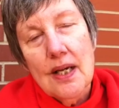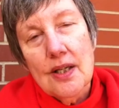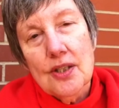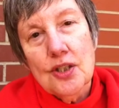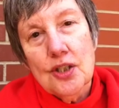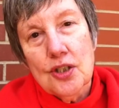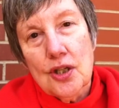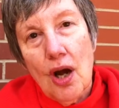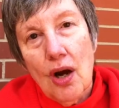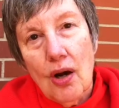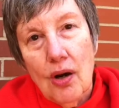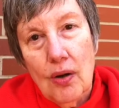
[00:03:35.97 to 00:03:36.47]

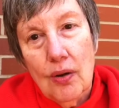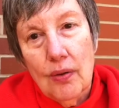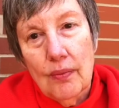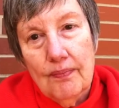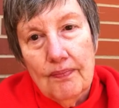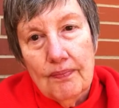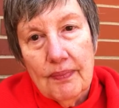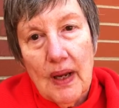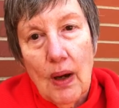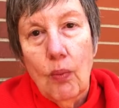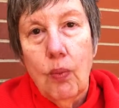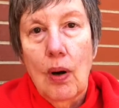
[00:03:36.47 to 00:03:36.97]
So,
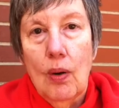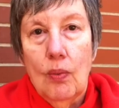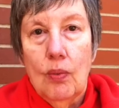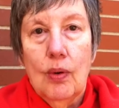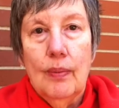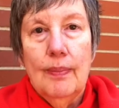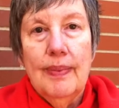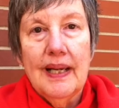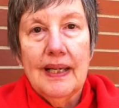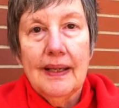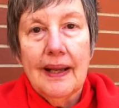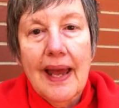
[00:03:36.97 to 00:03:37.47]
what
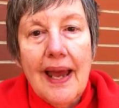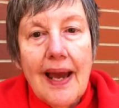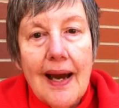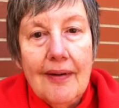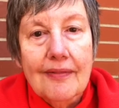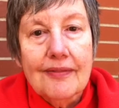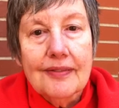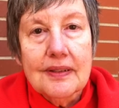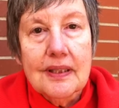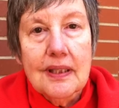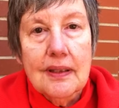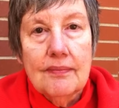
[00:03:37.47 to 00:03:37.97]
will be
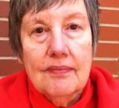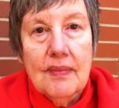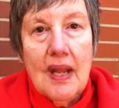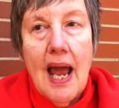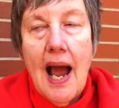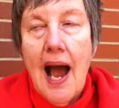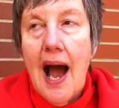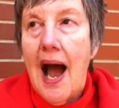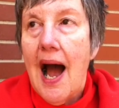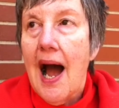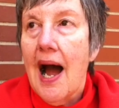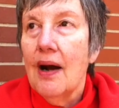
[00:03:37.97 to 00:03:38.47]
left?
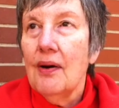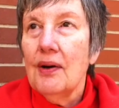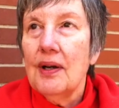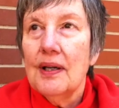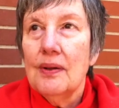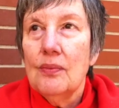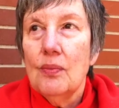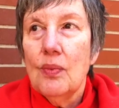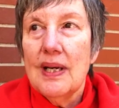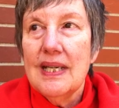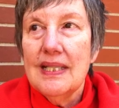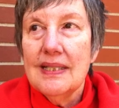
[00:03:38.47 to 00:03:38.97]
How
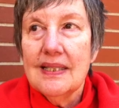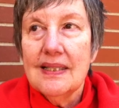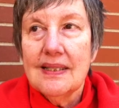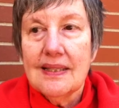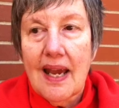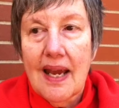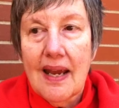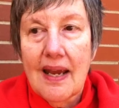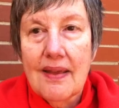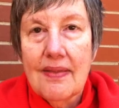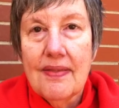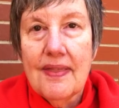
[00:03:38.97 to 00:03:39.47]
can we
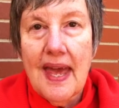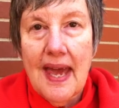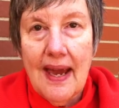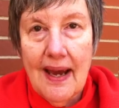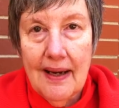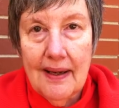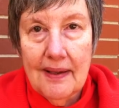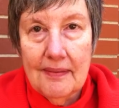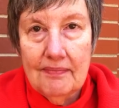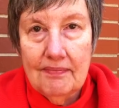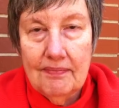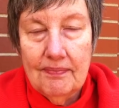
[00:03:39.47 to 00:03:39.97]
say
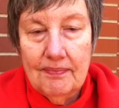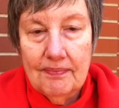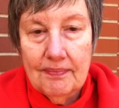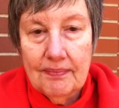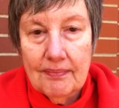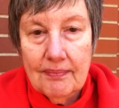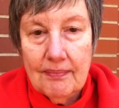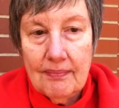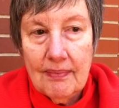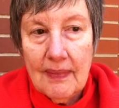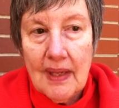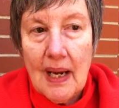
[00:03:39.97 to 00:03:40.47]
that
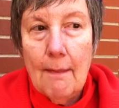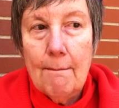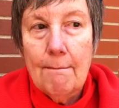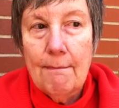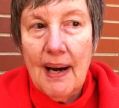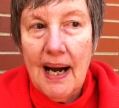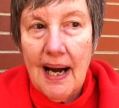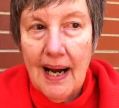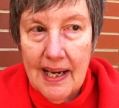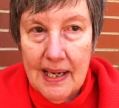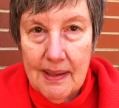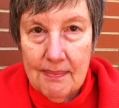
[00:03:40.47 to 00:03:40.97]

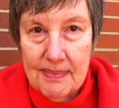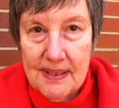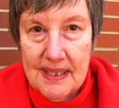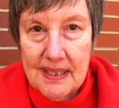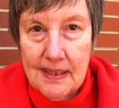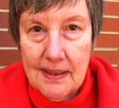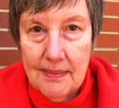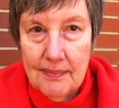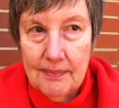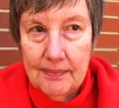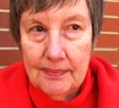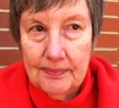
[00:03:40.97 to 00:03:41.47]

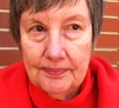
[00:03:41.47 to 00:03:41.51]
pipes,